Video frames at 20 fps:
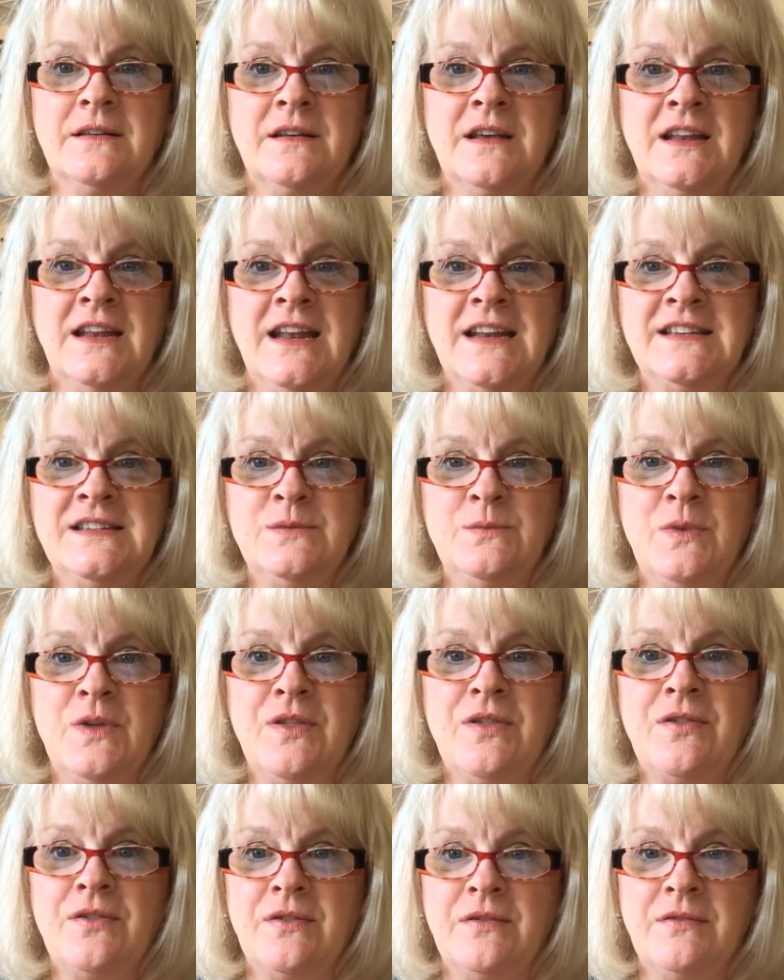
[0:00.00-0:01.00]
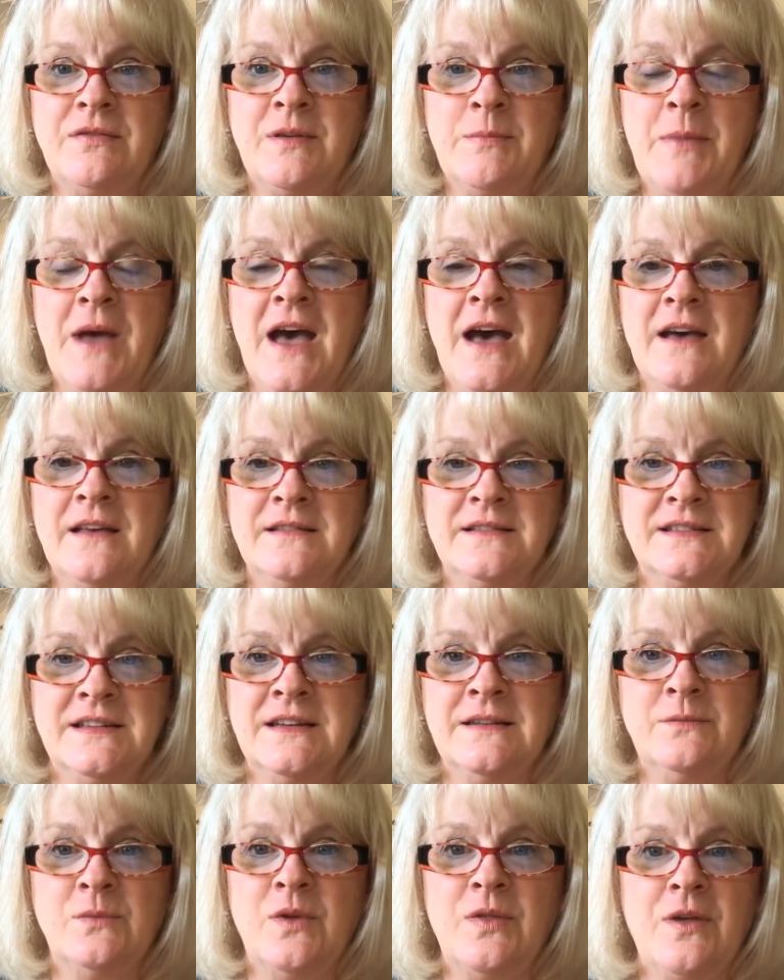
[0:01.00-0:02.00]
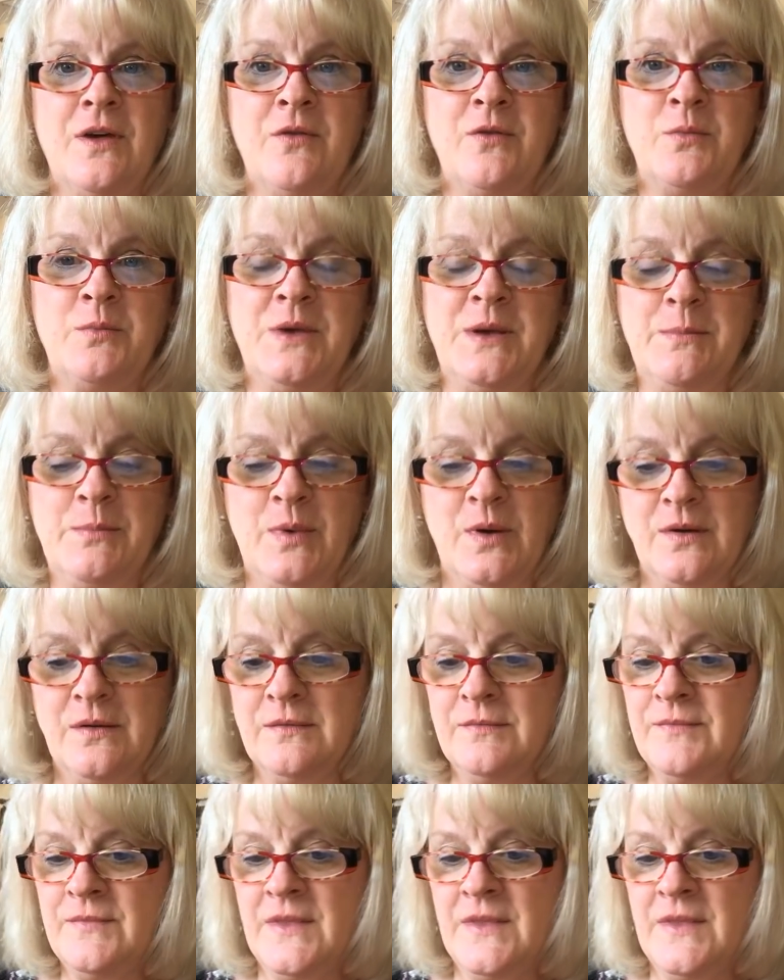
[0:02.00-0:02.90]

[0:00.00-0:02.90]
connecting with the past and with other people.